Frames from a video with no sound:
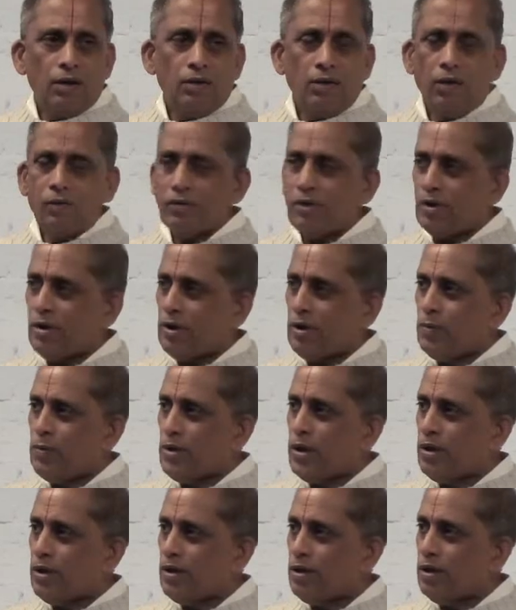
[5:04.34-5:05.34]
after
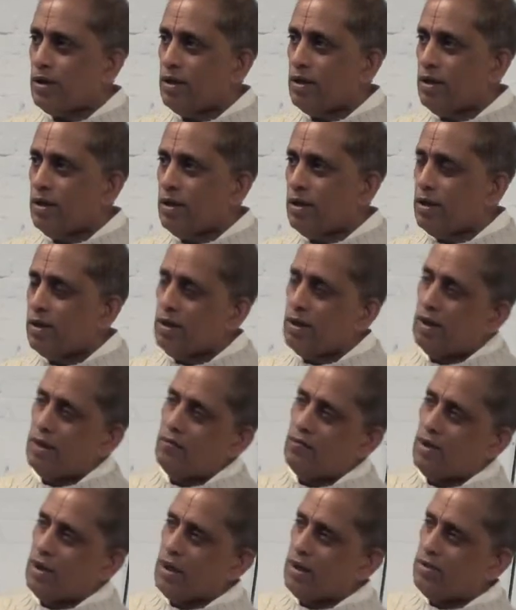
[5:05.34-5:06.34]
treatment, then
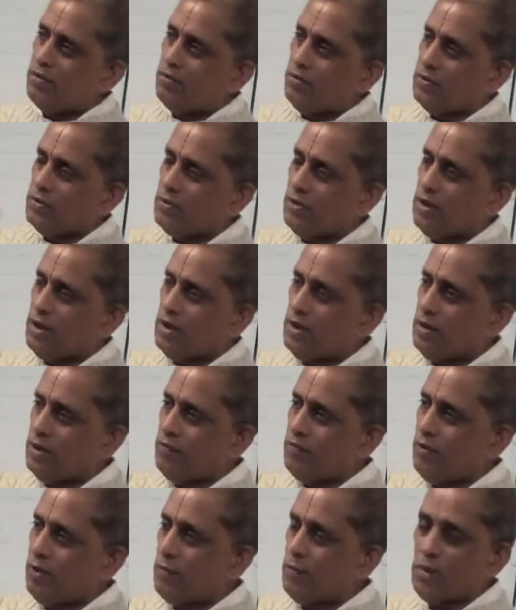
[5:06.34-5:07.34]
again, once again,
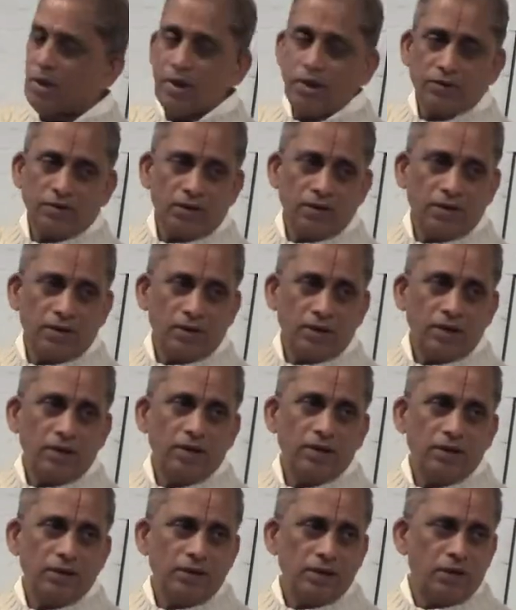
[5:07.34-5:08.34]
the formication
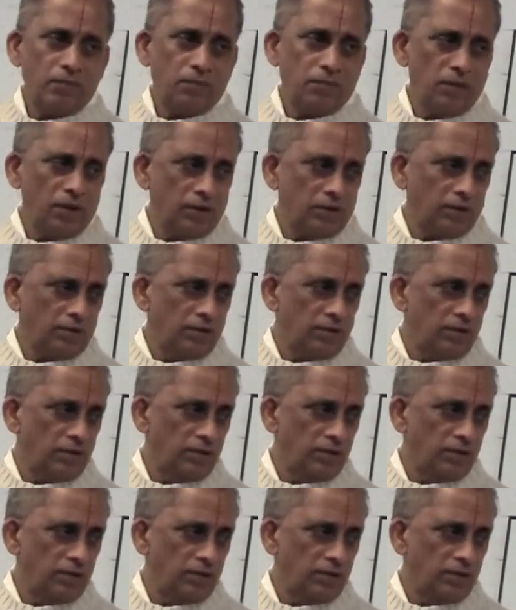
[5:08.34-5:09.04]
reappears.